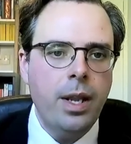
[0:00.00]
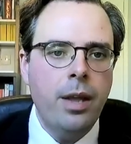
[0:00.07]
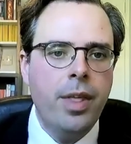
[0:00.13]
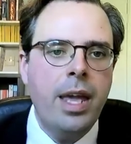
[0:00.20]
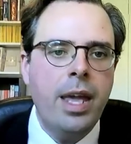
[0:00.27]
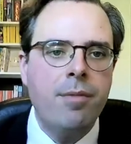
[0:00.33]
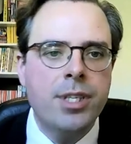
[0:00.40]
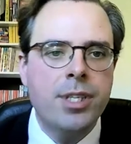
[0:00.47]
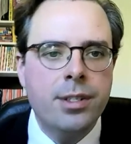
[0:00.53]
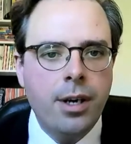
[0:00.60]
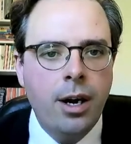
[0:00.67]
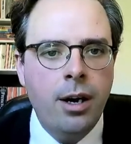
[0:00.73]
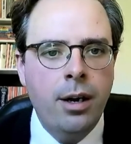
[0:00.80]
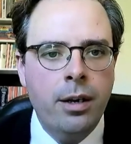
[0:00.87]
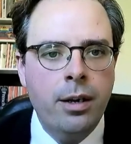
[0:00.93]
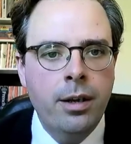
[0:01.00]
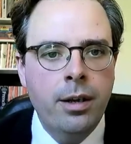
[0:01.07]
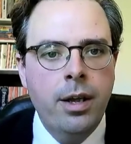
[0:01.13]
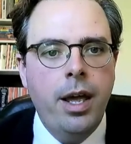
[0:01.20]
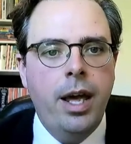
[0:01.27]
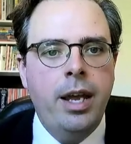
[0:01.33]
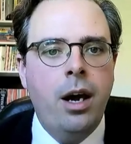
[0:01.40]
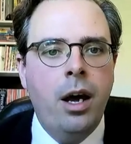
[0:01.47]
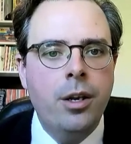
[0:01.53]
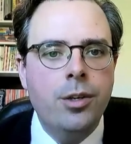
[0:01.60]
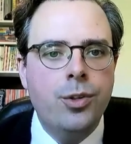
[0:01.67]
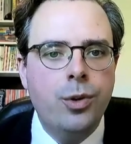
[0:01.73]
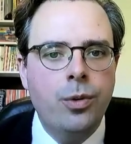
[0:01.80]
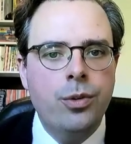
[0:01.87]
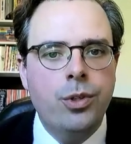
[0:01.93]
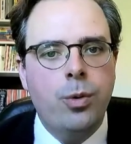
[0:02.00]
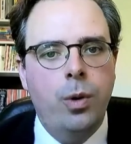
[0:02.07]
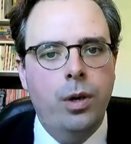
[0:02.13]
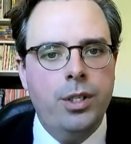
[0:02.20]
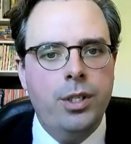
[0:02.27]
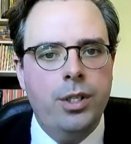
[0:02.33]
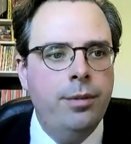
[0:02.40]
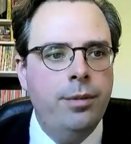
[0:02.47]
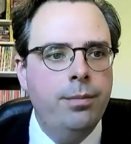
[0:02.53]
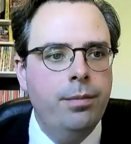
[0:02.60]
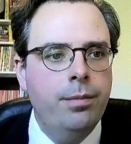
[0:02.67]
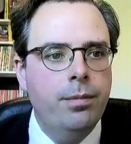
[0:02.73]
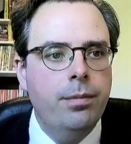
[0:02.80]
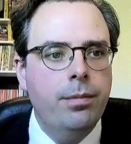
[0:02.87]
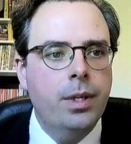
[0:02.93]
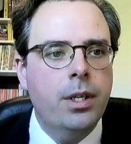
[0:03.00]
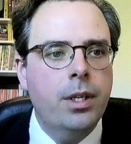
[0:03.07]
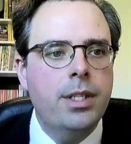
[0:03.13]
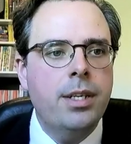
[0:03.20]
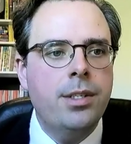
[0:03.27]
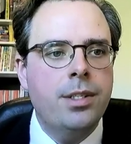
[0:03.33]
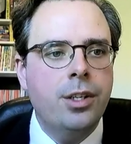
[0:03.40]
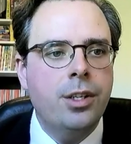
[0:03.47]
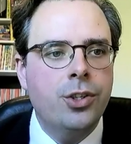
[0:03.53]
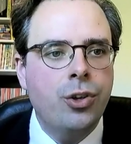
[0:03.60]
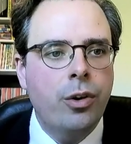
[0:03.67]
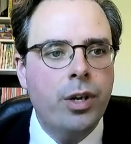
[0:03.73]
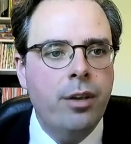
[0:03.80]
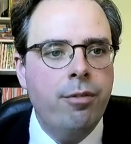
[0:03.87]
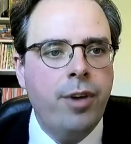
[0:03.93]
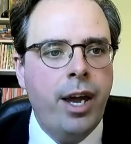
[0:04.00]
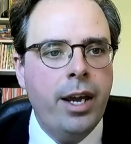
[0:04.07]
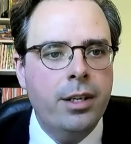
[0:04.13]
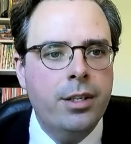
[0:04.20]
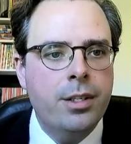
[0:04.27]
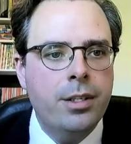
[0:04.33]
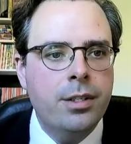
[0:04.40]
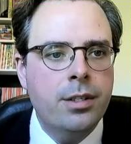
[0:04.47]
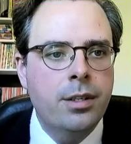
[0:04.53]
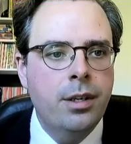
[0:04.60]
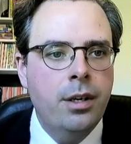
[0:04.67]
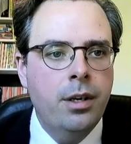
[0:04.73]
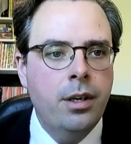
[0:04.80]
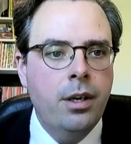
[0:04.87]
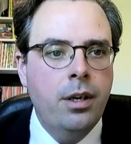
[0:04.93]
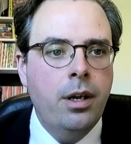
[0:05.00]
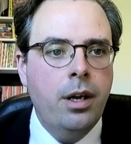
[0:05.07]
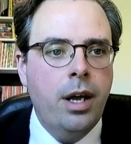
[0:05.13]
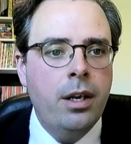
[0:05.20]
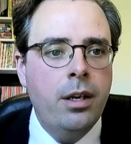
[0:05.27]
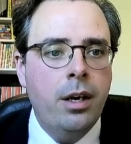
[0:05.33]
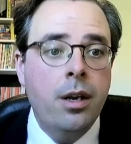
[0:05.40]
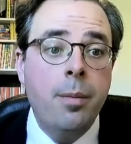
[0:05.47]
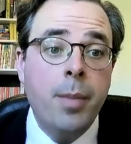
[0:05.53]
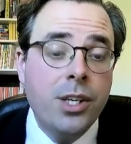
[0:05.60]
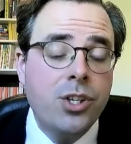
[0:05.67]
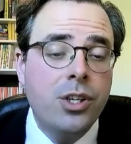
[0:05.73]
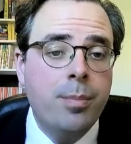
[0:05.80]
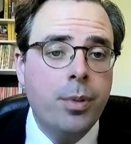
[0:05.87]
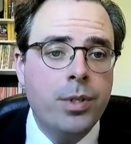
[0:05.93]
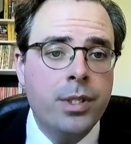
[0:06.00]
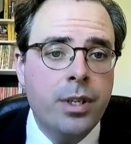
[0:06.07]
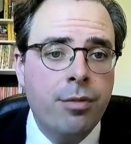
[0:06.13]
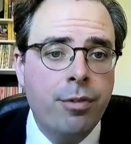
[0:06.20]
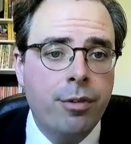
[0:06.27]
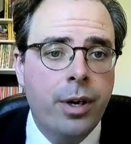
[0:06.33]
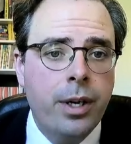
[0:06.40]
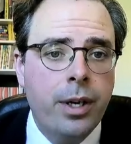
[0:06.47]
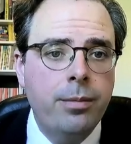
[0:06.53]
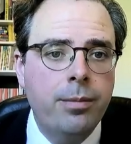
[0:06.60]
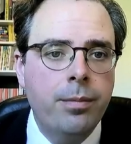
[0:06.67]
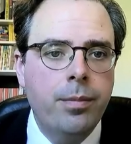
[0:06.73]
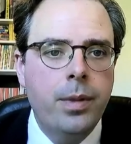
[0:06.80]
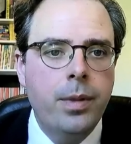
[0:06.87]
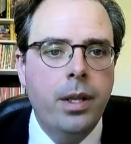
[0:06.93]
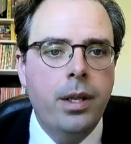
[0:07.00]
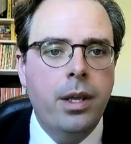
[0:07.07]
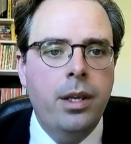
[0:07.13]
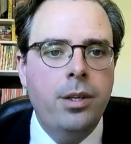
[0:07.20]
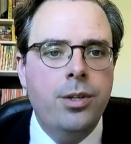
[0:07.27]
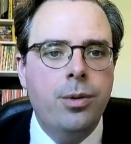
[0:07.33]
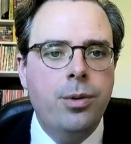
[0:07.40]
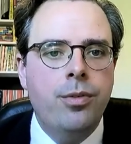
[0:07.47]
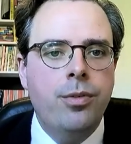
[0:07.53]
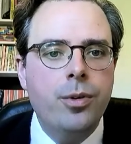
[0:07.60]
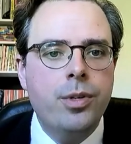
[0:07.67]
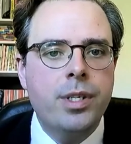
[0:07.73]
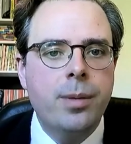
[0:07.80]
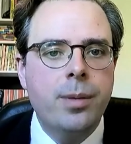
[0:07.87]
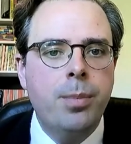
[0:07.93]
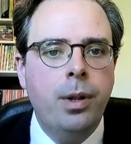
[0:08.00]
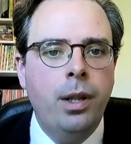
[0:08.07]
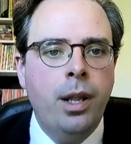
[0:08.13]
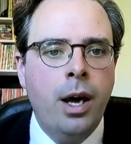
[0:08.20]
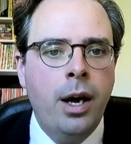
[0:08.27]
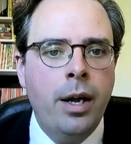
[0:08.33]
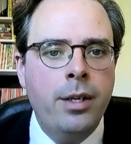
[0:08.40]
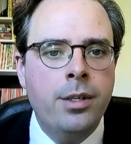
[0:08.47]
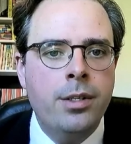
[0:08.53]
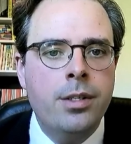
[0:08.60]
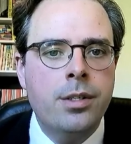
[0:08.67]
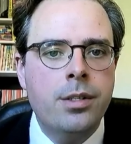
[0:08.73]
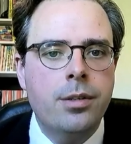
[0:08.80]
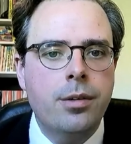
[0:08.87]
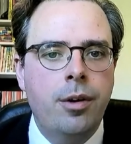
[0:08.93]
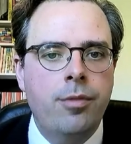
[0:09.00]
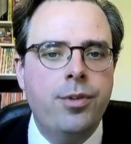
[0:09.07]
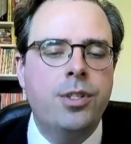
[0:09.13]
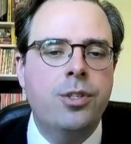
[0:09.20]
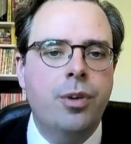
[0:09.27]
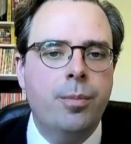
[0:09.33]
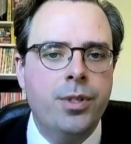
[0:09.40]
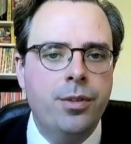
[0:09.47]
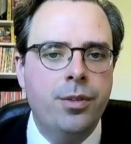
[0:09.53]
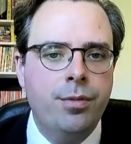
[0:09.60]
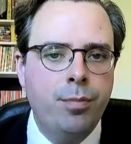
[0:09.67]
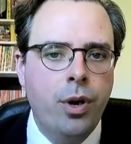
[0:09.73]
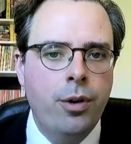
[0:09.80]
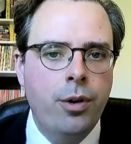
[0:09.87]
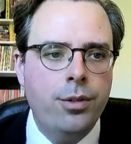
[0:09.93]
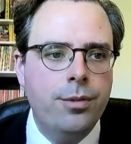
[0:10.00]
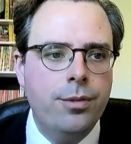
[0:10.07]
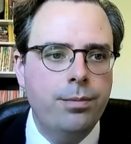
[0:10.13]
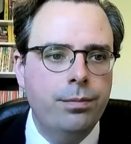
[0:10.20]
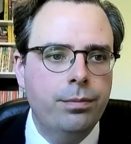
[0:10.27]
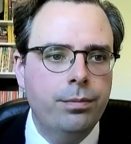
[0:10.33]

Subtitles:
They have a stark and unadorned quality, condensing shocking facts and unimaginable suffering into a few simple lines of descriptive prose.